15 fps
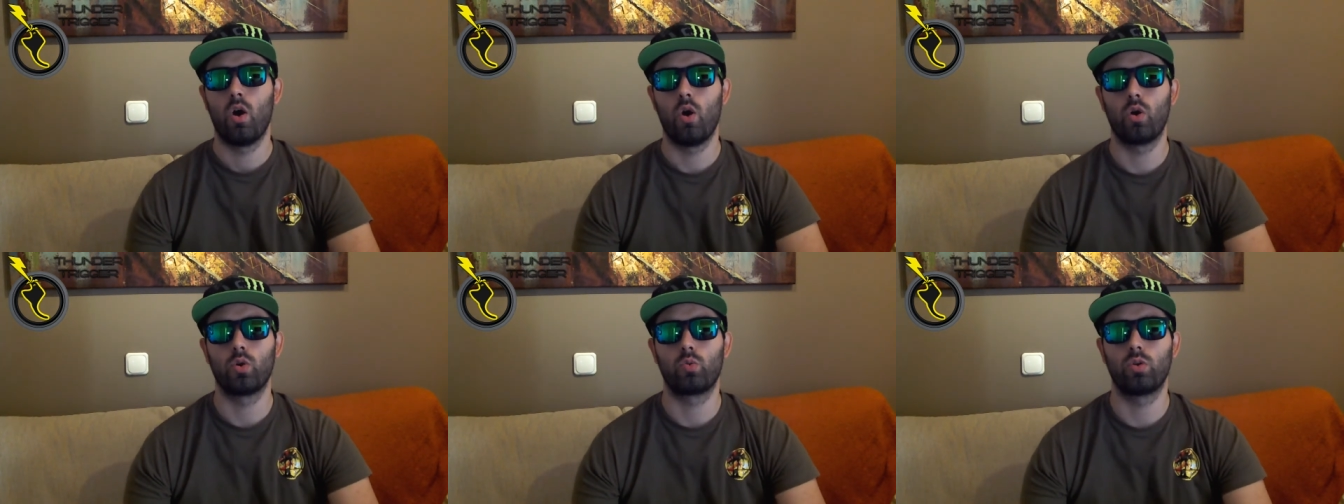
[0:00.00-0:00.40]

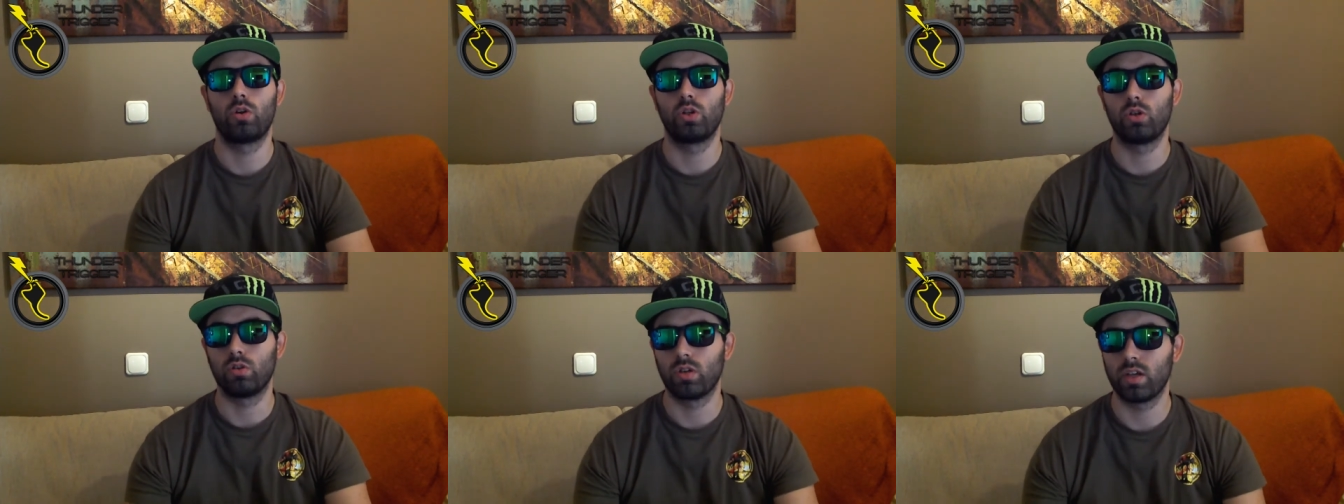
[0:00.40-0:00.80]
on
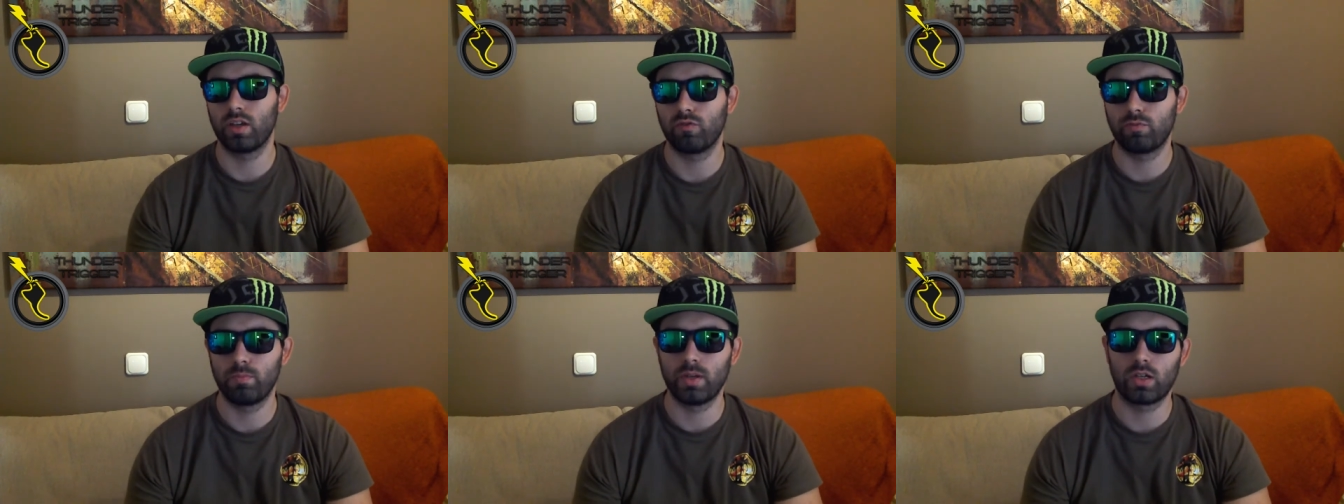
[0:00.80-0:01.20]
where you
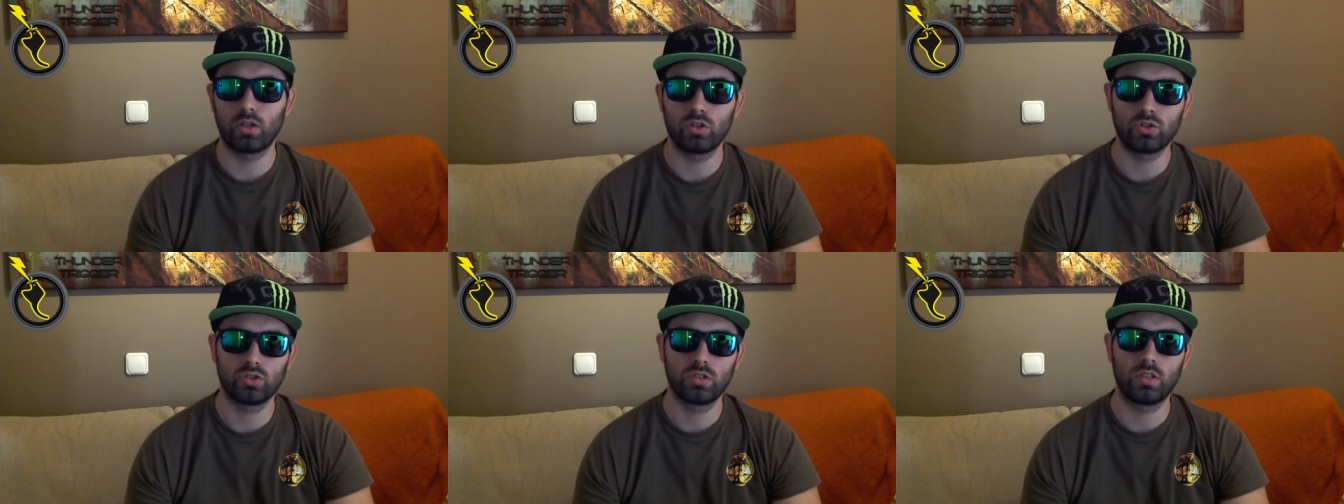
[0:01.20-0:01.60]
live,
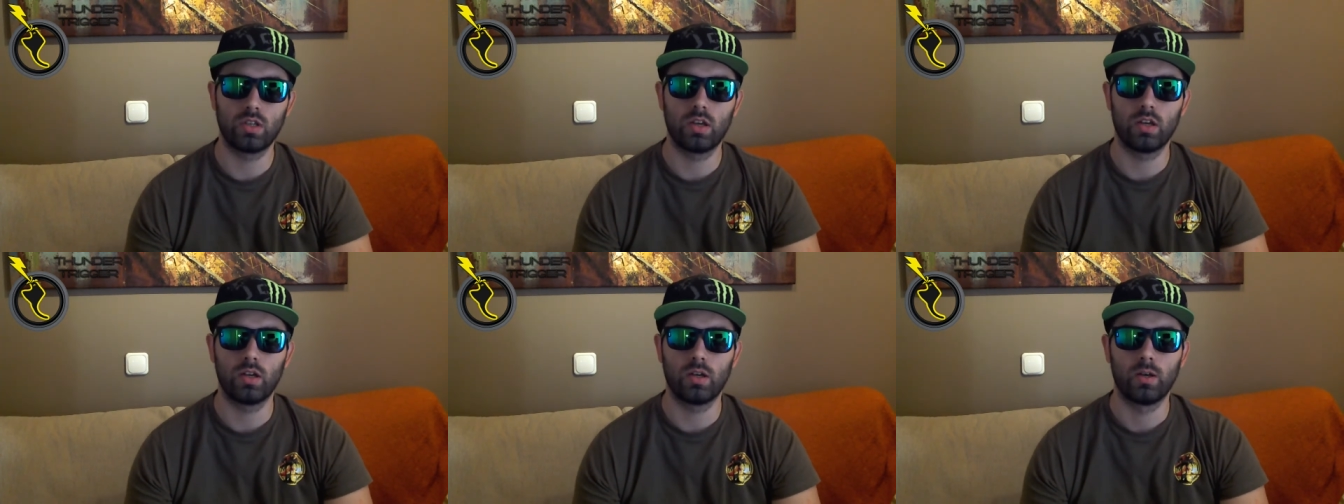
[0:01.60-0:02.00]
because
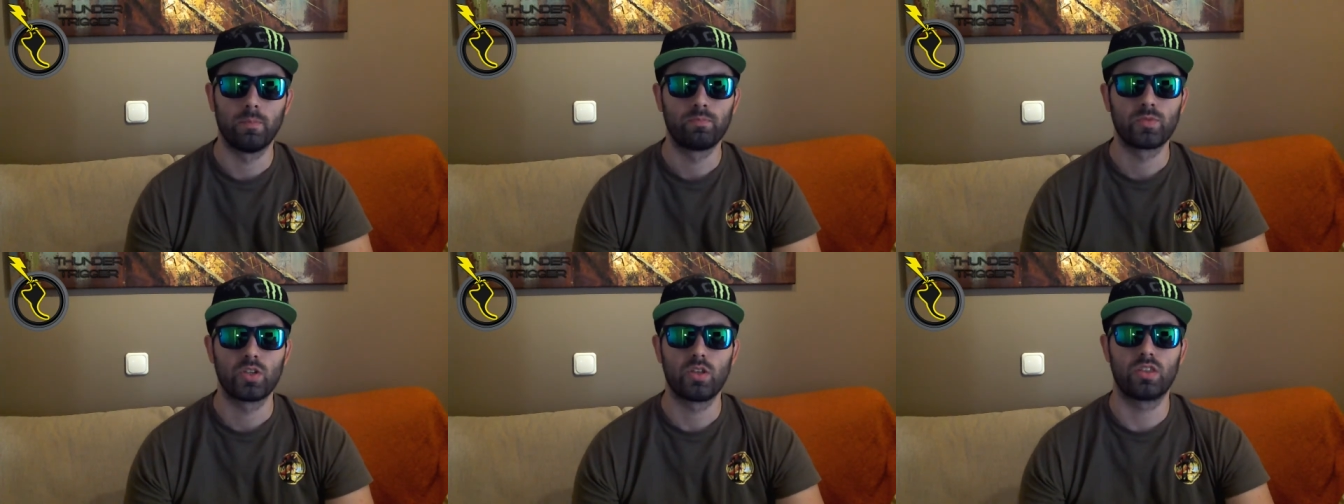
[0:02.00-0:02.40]

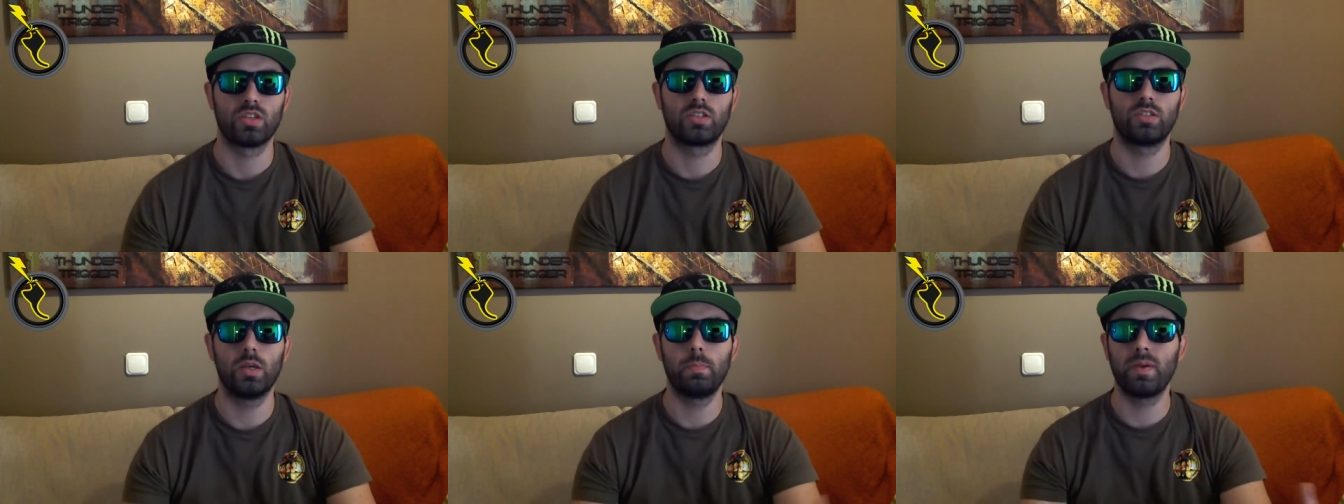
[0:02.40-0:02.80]
the
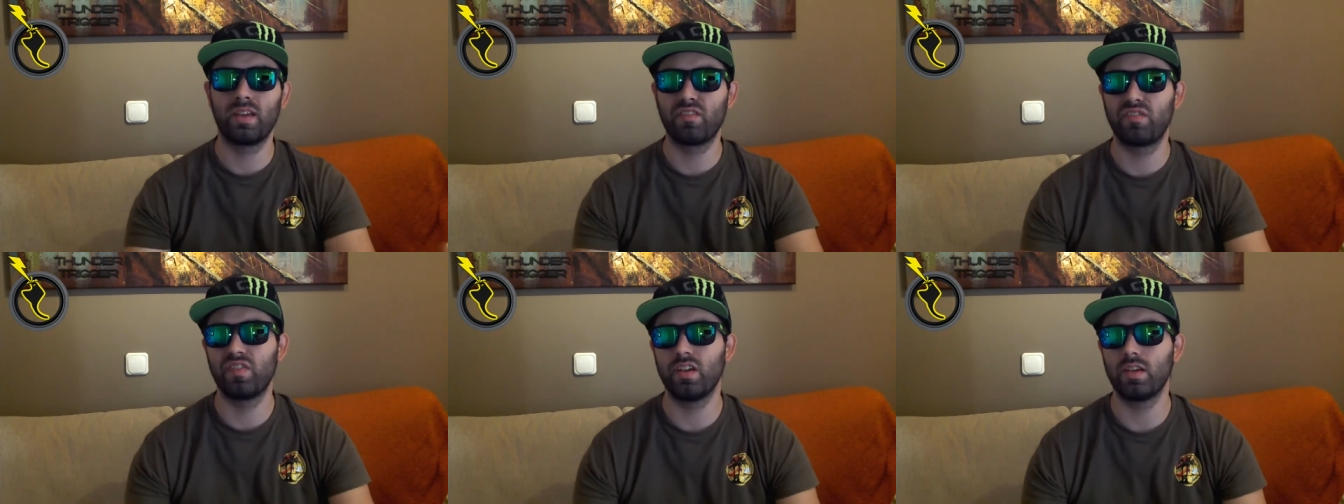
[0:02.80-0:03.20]

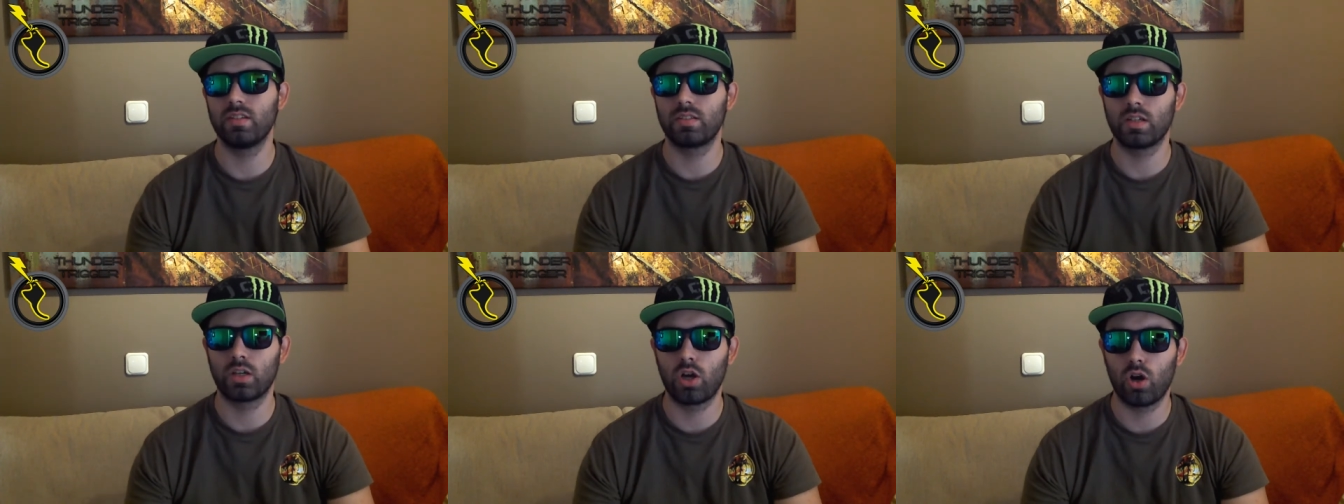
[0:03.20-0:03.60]
shipping fees and